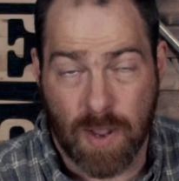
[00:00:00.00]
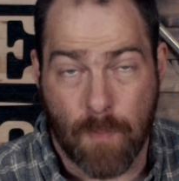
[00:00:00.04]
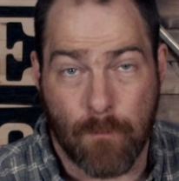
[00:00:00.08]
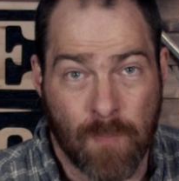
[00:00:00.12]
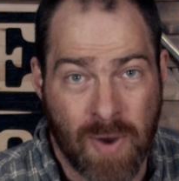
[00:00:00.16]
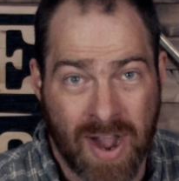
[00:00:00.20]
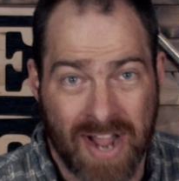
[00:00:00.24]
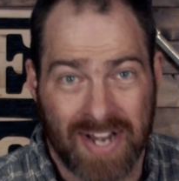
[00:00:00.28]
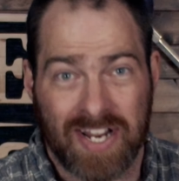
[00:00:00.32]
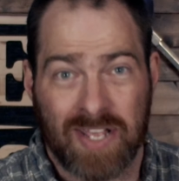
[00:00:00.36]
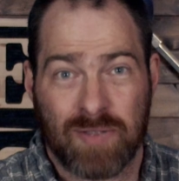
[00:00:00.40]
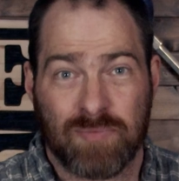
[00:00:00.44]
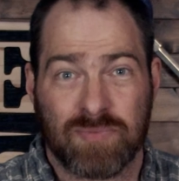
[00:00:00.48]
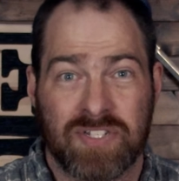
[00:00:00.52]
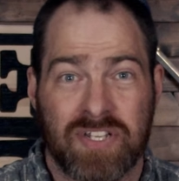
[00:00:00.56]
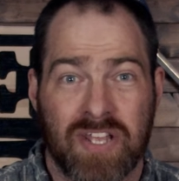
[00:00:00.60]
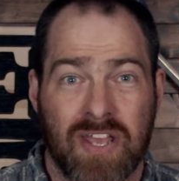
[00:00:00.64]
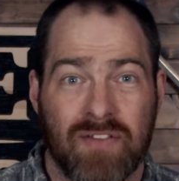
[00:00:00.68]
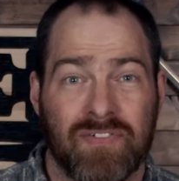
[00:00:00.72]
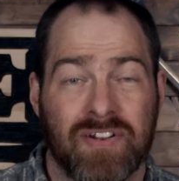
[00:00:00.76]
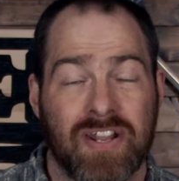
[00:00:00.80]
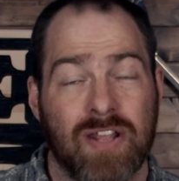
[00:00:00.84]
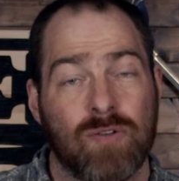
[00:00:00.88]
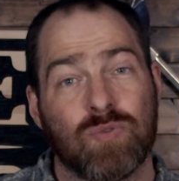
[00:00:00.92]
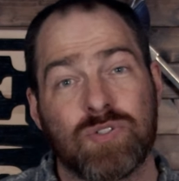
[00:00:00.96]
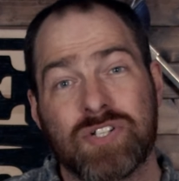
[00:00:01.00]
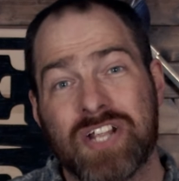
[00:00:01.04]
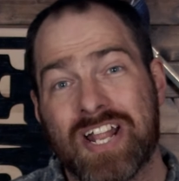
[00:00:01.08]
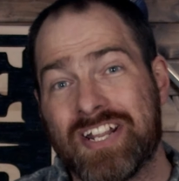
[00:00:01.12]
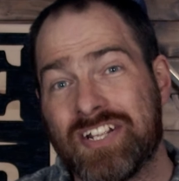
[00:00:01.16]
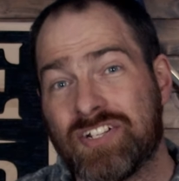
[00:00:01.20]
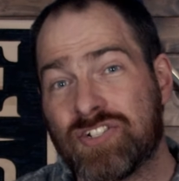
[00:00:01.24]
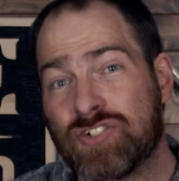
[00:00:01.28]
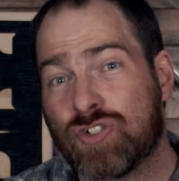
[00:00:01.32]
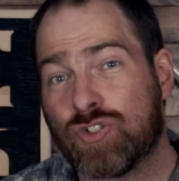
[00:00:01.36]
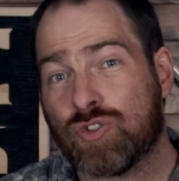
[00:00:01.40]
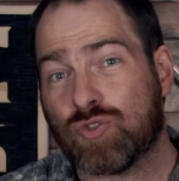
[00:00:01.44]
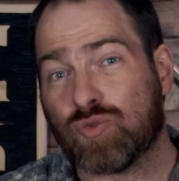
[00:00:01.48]
My name's David Edwards, and
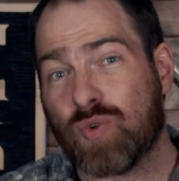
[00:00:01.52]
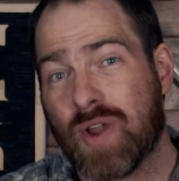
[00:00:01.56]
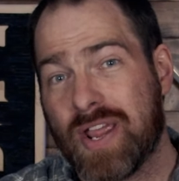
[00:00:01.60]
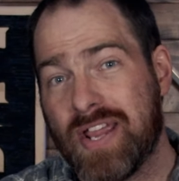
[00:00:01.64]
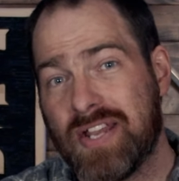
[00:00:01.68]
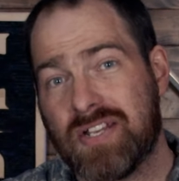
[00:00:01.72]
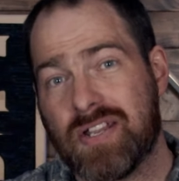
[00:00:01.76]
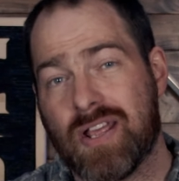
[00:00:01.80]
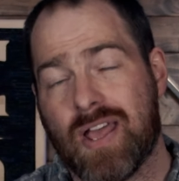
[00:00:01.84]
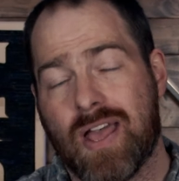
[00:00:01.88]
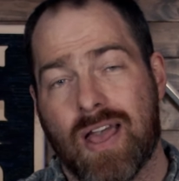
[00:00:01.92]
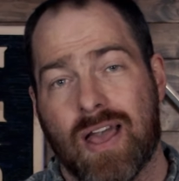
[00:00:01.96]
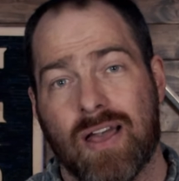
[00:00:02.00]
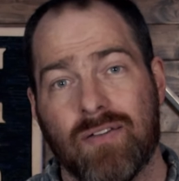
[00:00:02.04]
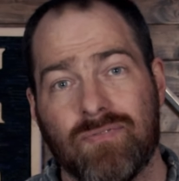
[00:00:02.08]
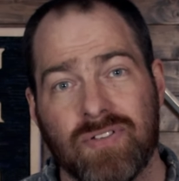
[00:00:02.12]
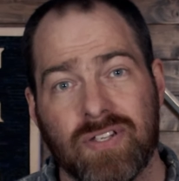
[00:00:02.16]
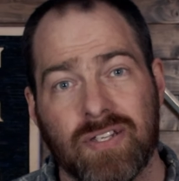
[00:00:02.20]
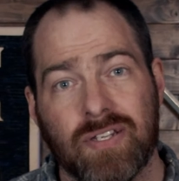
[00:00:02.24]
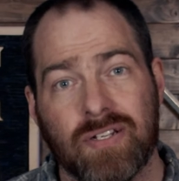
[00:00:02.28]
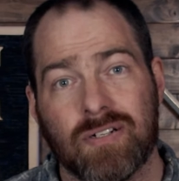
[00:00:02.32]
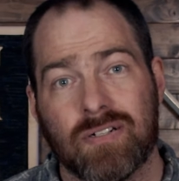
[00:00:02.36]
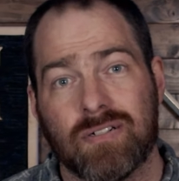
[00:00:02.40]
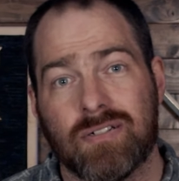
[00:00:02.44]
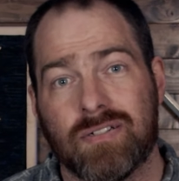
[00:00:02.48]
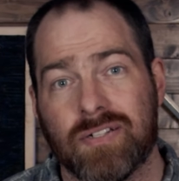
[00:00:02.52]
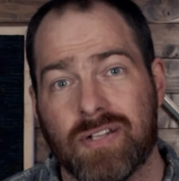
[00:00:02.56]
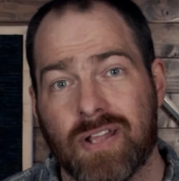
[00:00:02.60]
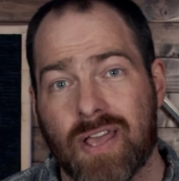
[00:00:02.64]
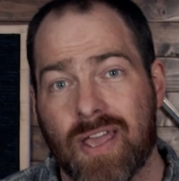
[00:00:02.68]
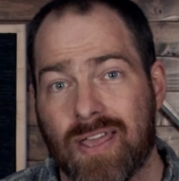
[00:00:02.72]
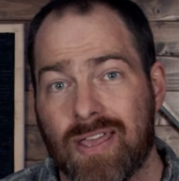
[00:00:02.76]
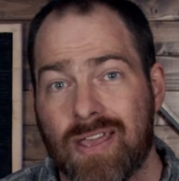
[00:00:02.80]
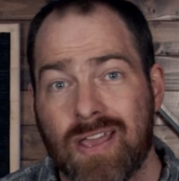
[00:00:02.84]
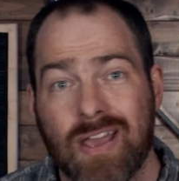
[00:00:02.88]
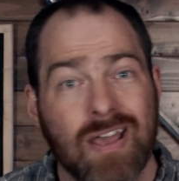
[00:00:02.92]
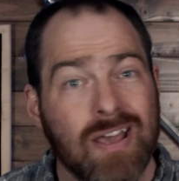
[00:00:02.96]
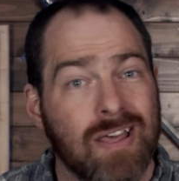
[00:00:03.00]
it's great to have you here
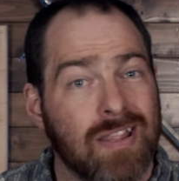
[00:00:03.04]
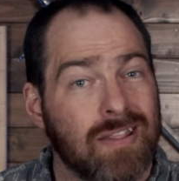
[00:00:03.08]
today.